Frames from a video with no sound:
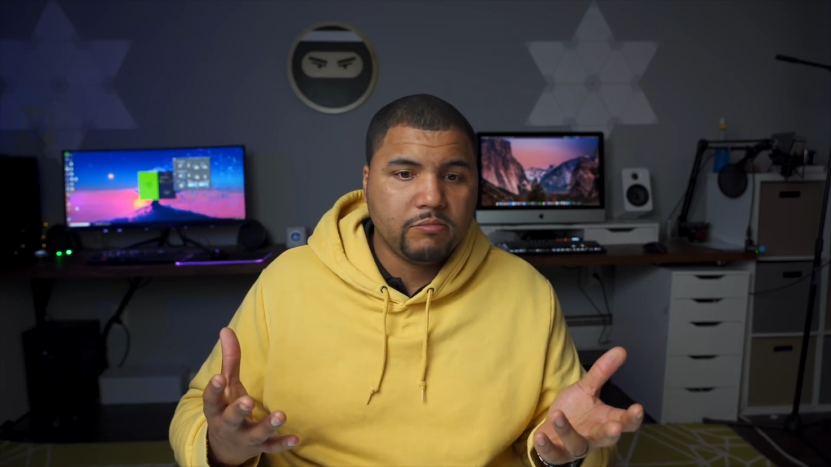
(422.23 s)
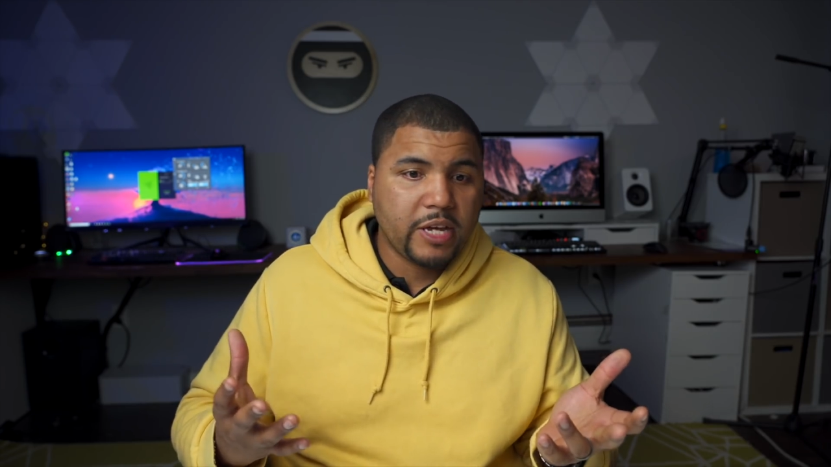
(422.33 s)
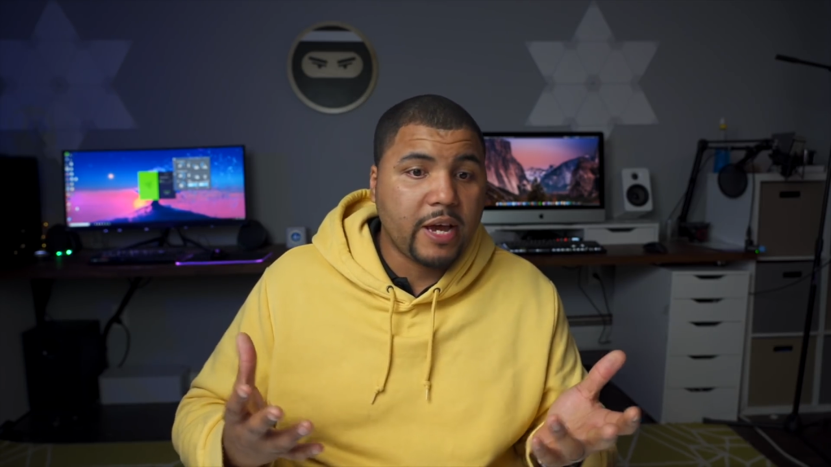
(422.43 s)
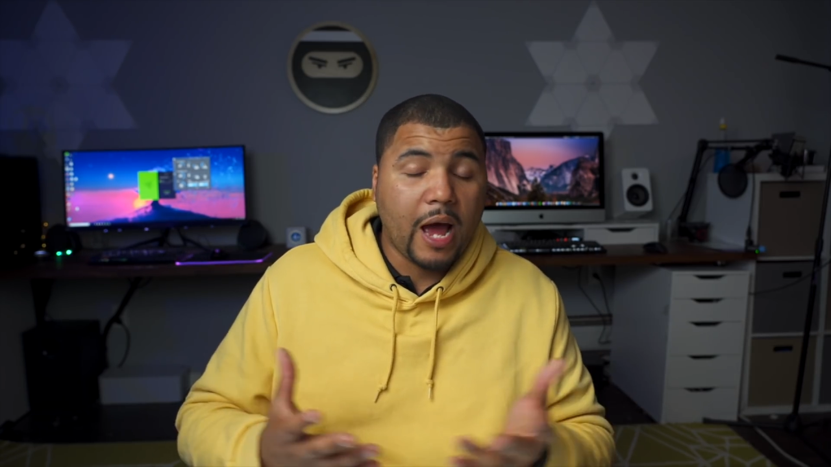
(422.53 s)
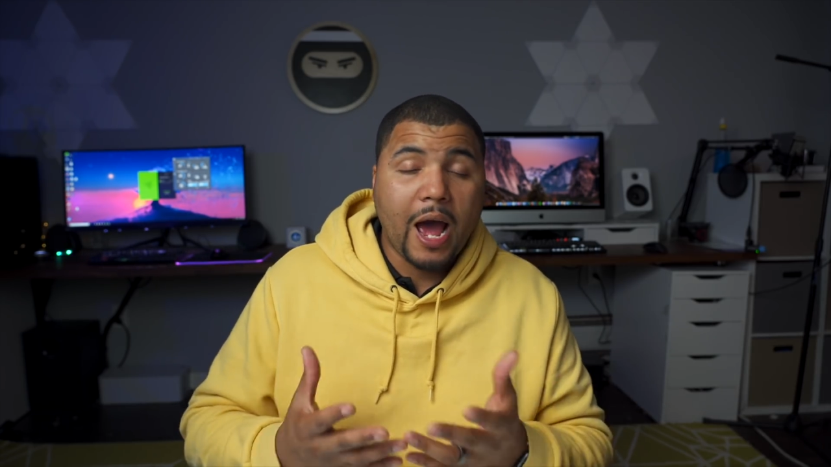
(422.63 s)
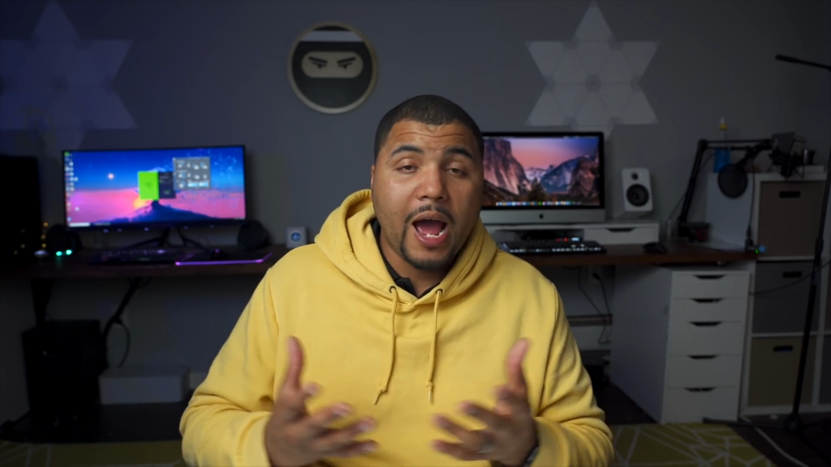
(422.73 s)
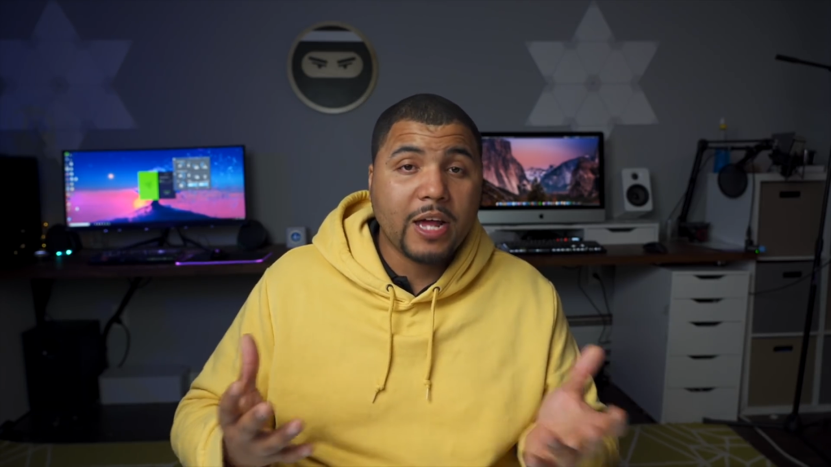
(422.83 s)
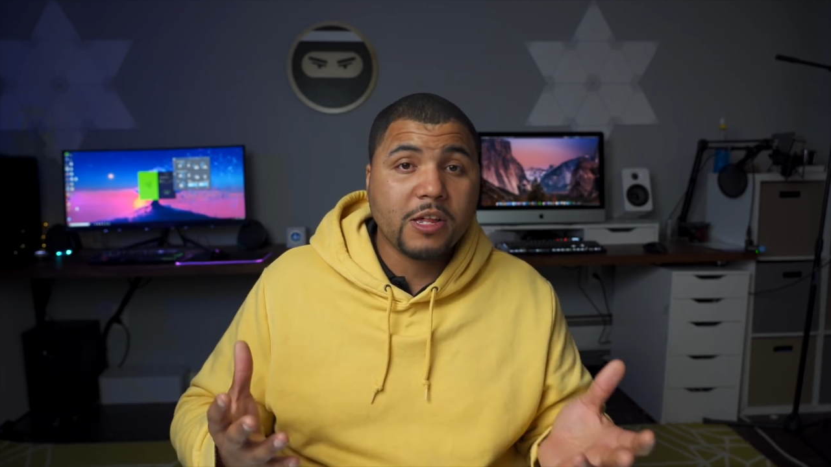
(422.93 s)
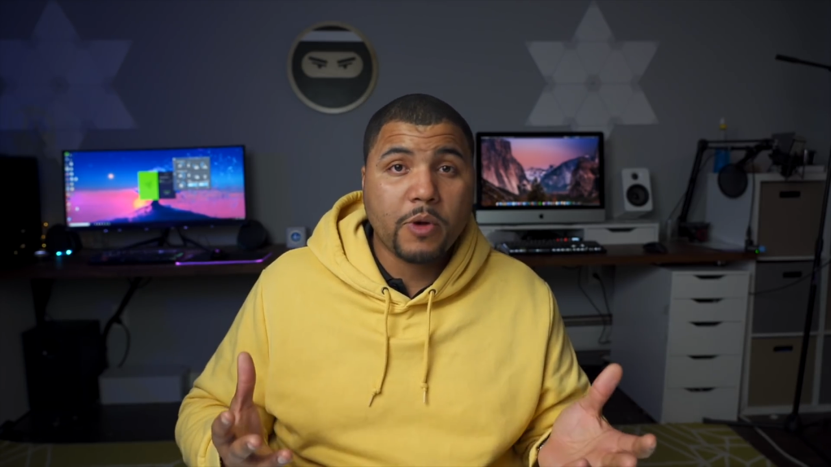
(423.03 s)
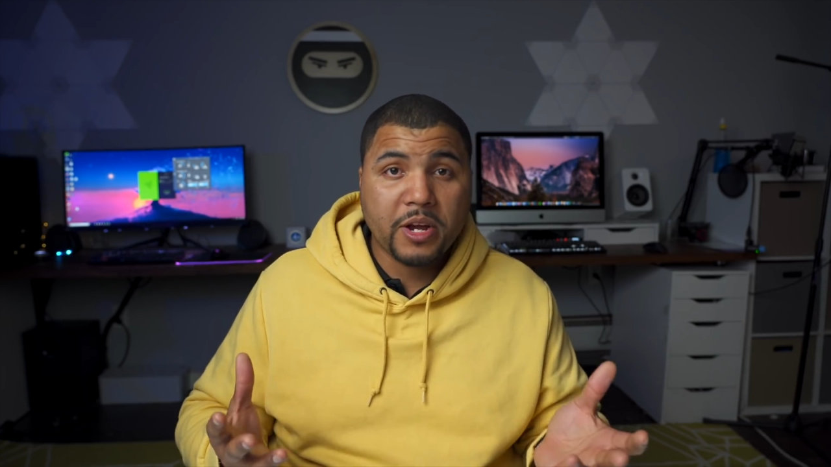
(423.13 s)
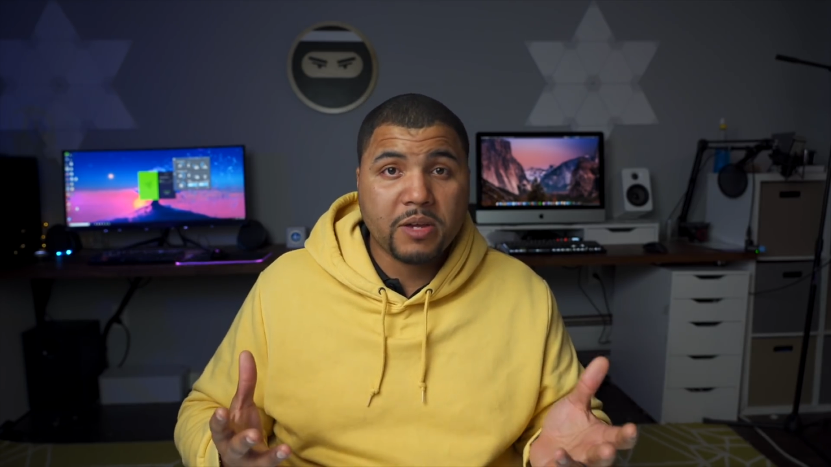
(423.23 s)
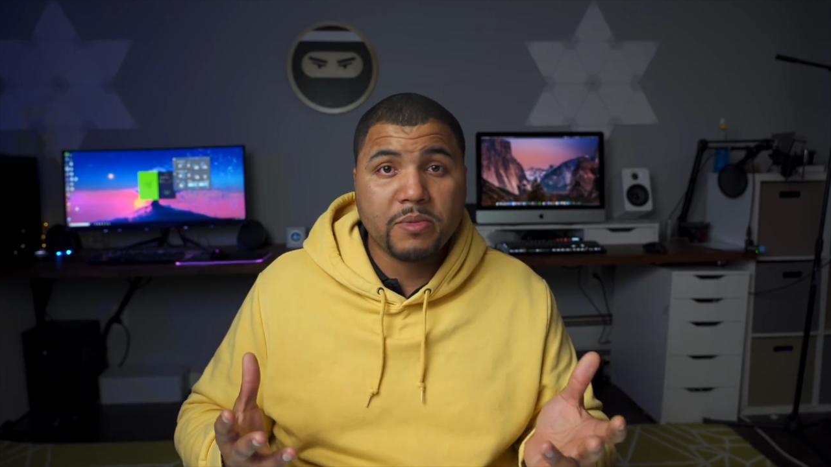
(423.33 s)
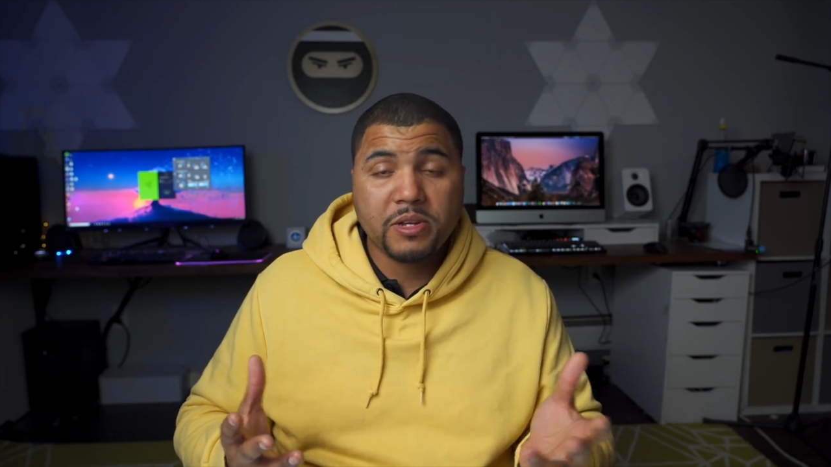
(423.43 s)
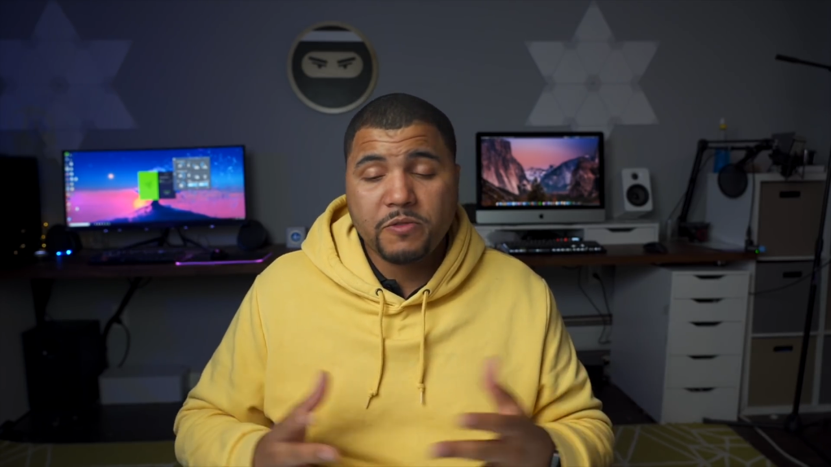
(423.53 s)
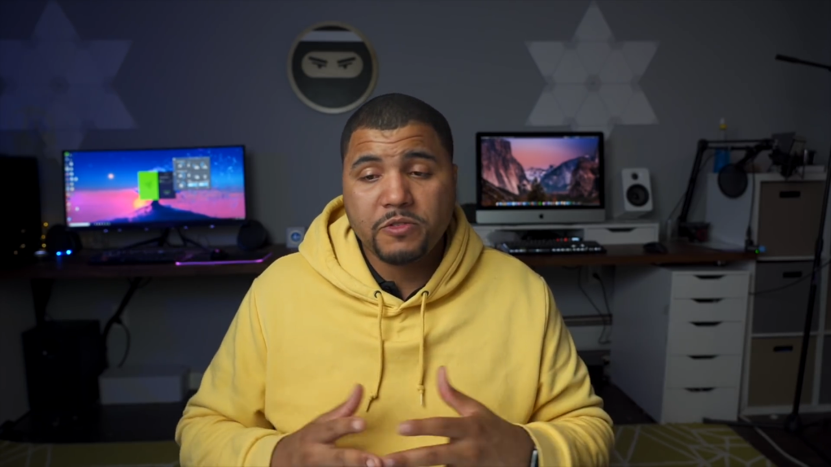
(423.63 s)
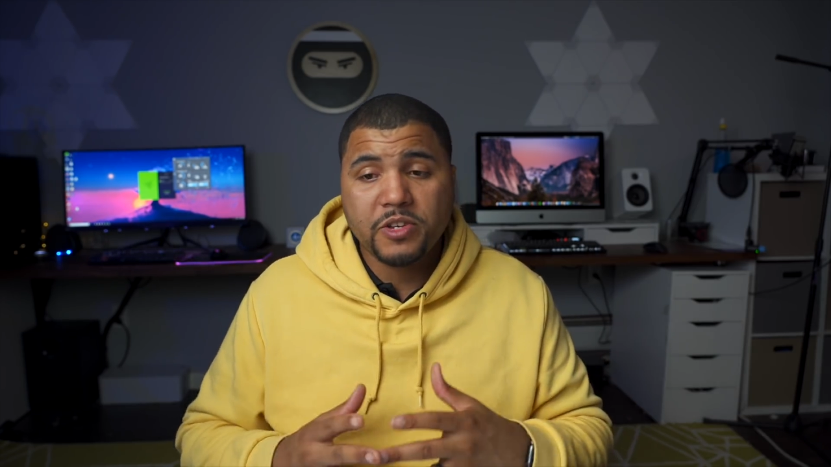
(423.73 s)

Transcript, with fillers: yeah, I highly recommend if you